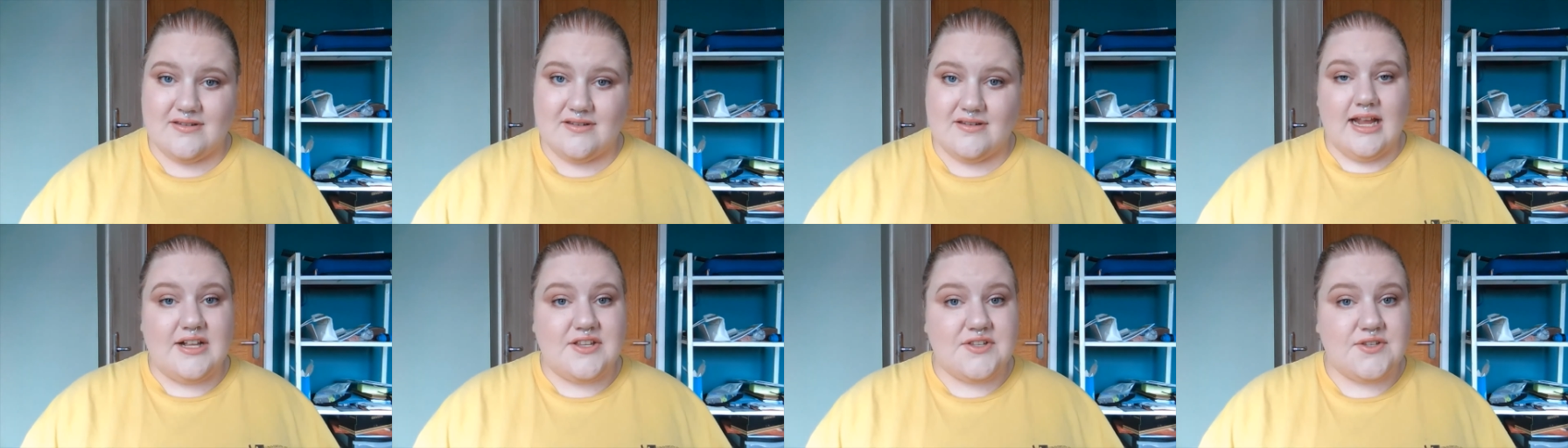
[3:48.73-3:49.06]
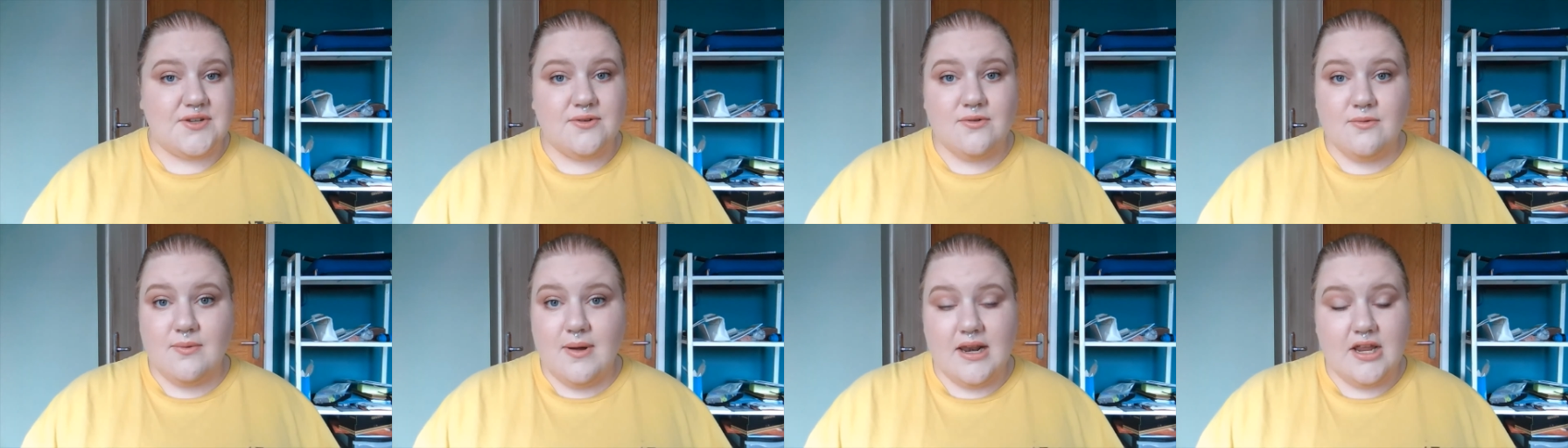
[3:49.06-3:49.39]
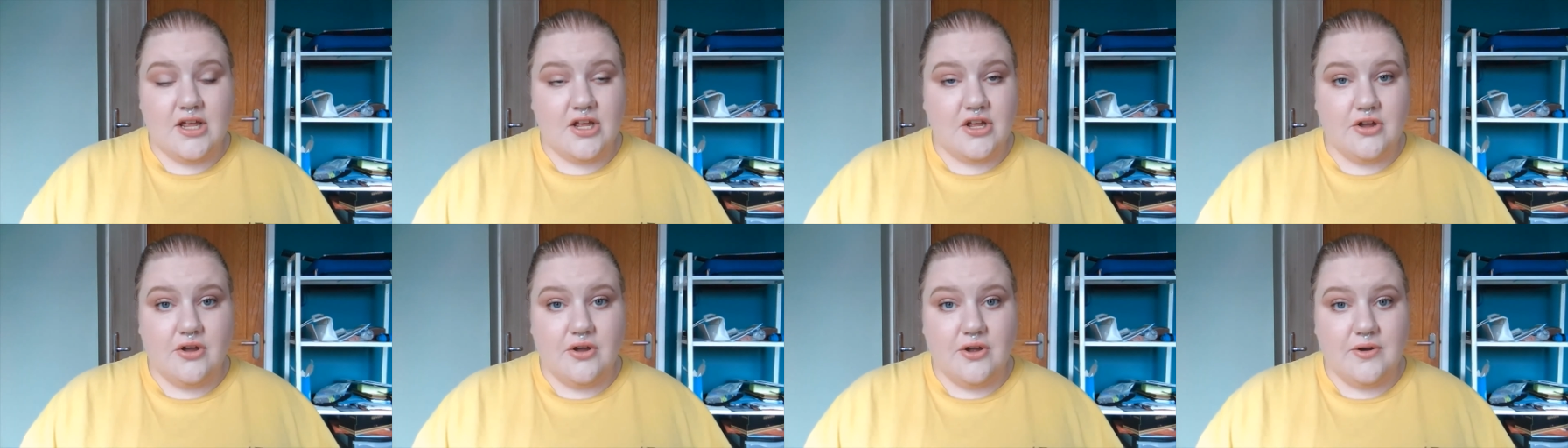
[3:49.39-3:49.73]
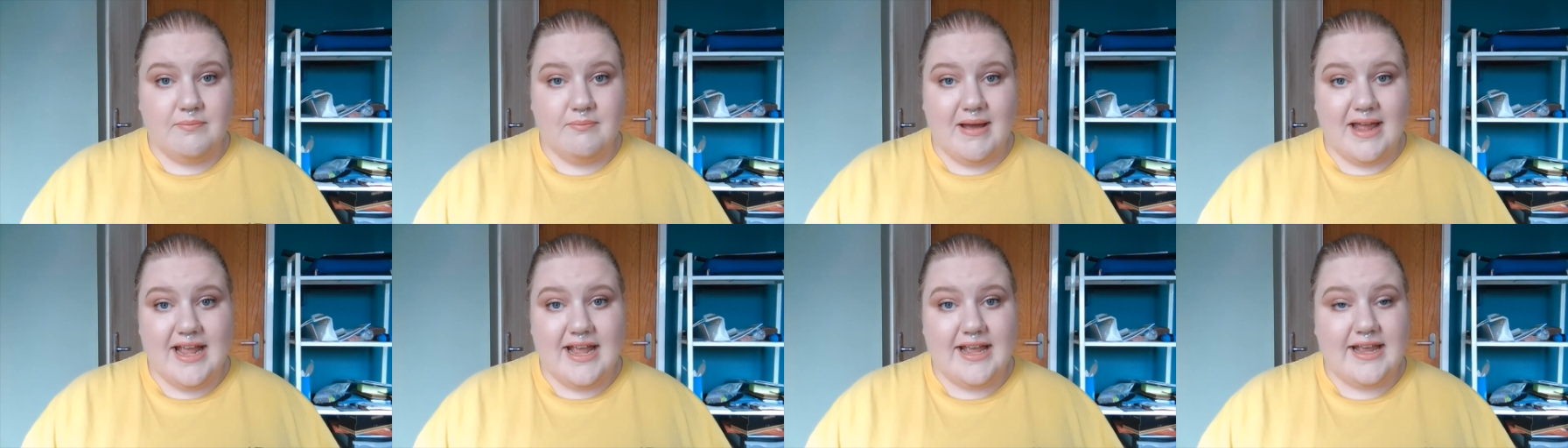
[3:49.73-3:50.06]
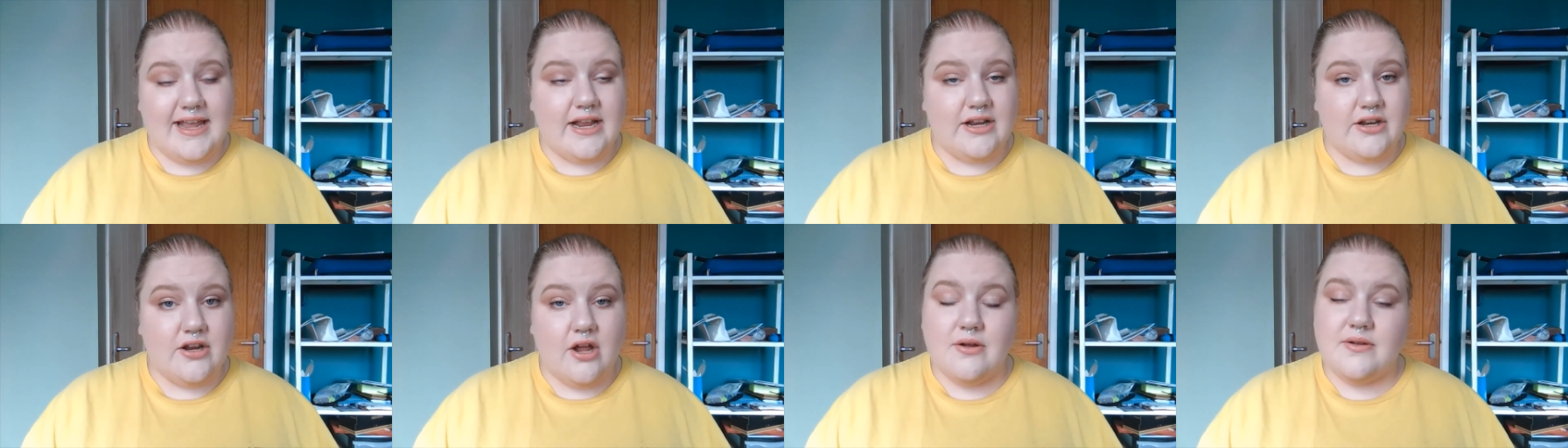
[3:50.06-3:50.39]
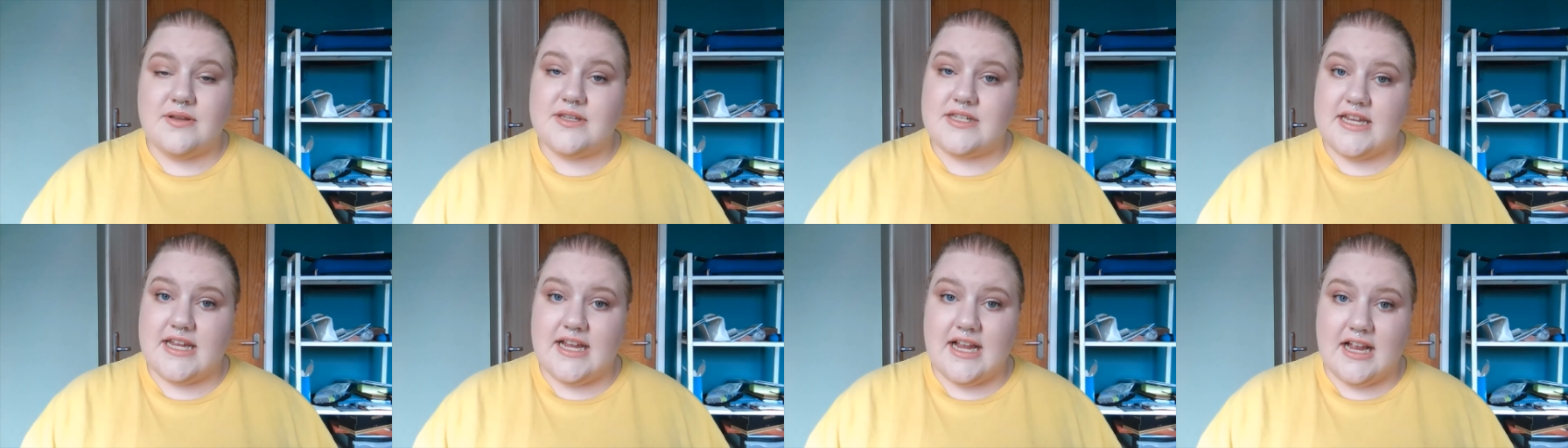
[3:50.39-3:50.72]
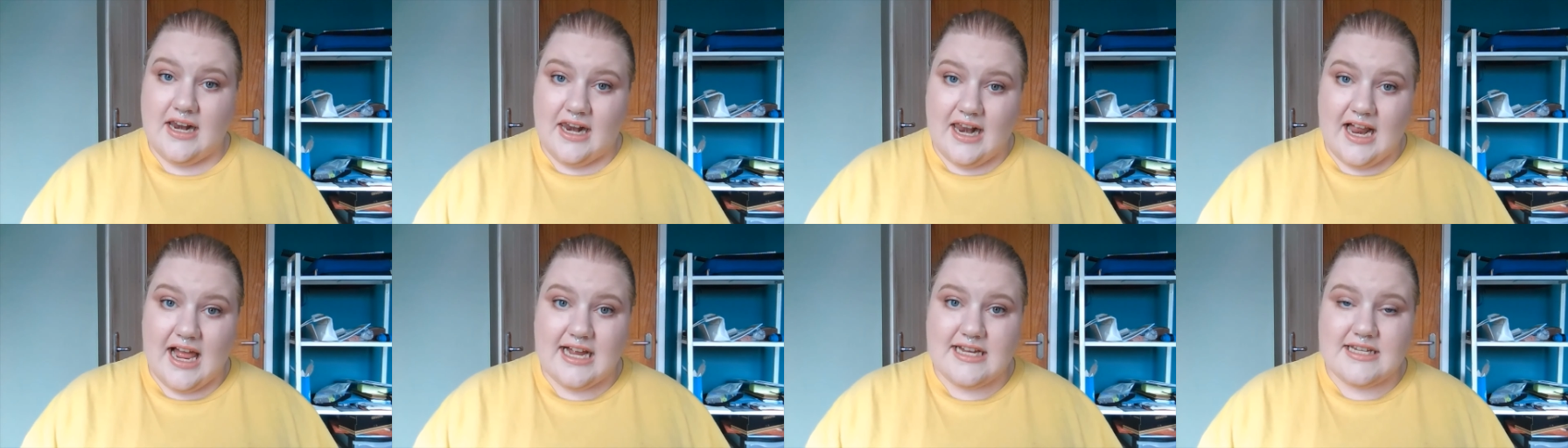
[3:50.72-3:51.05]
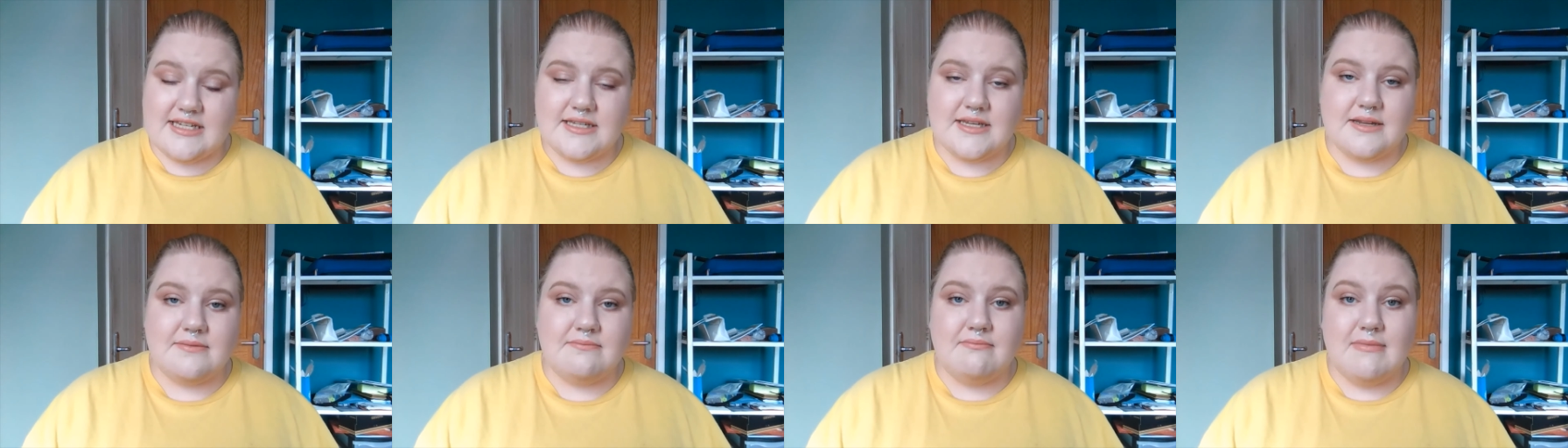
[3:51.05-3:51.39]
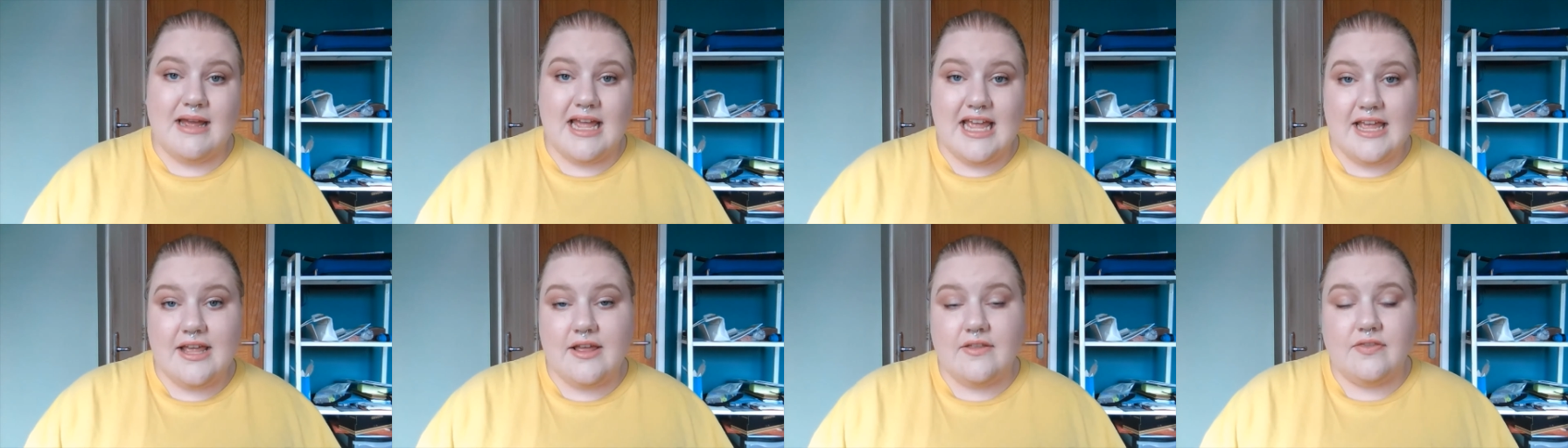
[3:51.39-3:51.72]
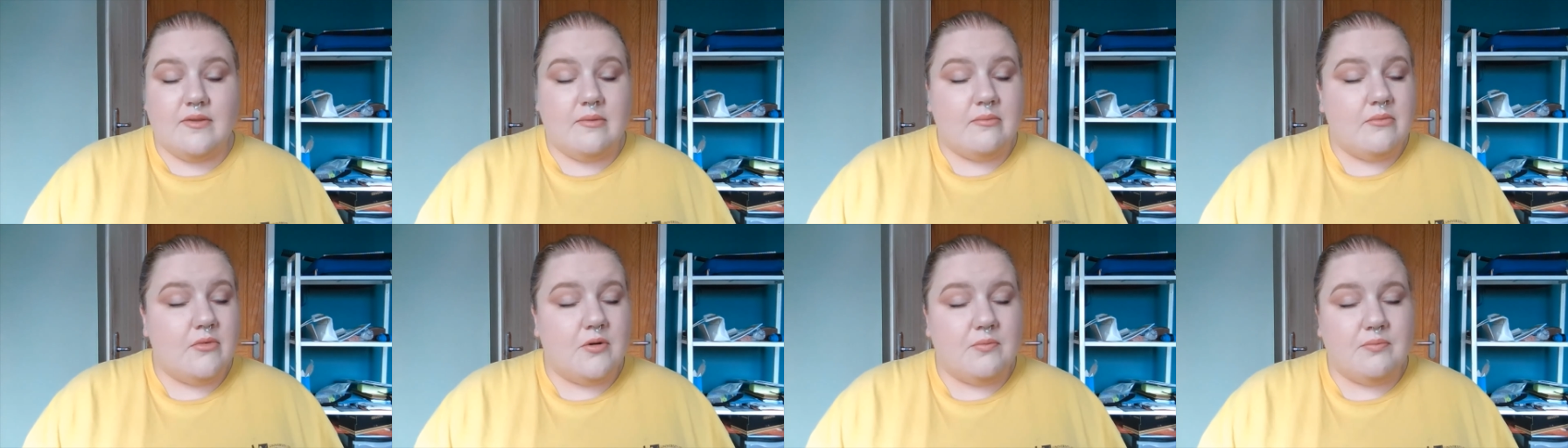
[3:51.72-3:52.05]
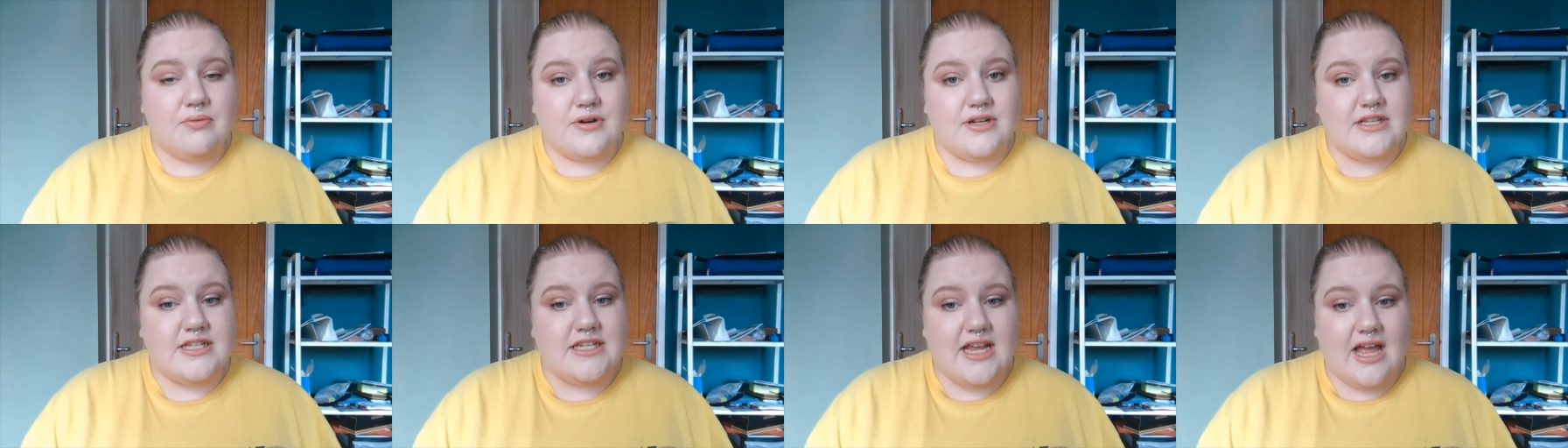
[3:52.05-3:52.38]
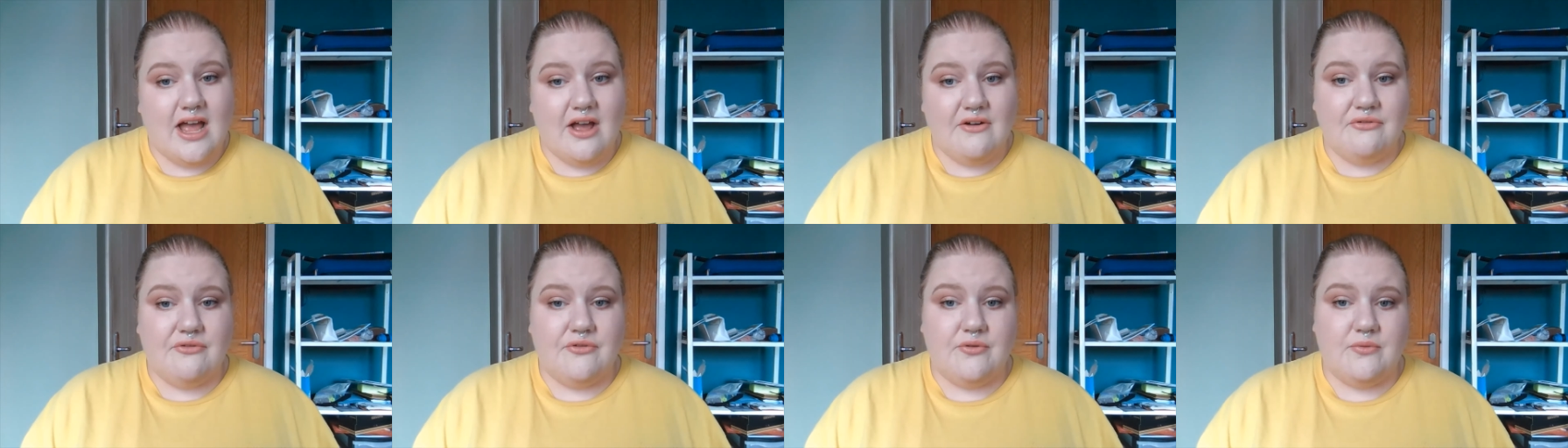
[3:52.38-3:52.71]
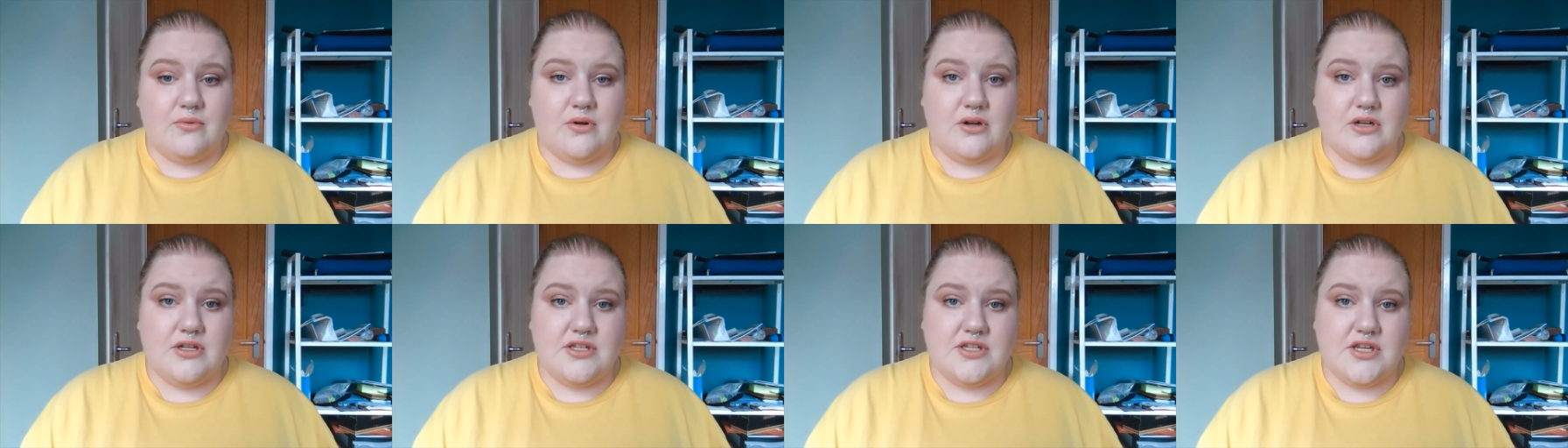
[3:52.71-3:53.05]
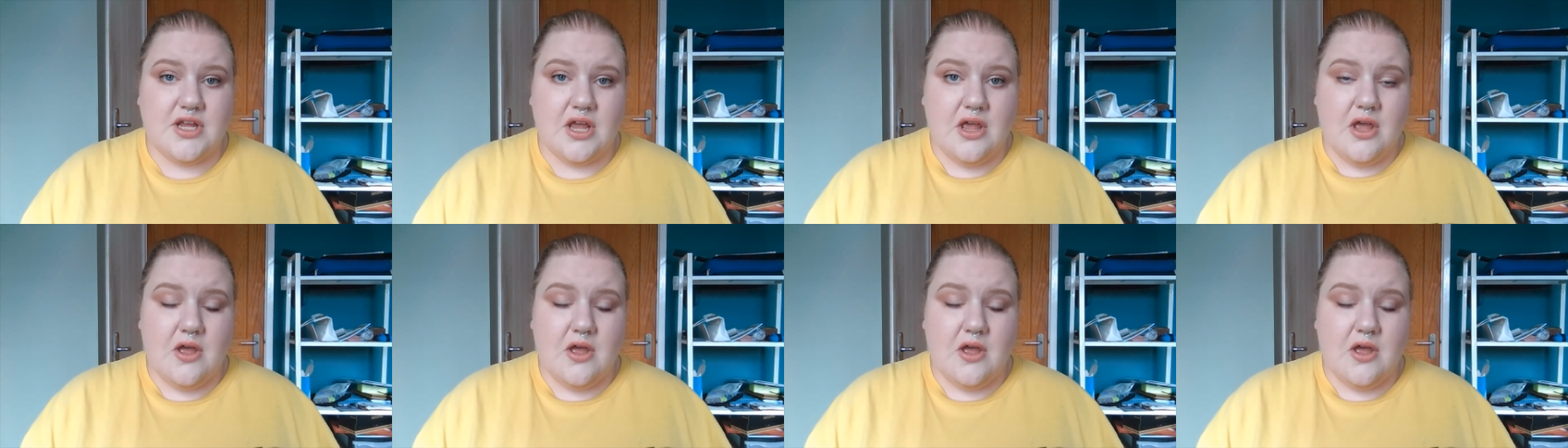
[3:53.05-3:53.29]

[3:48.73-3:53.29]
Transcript: It's all well and good making notes in class and making them look pretty afterwards,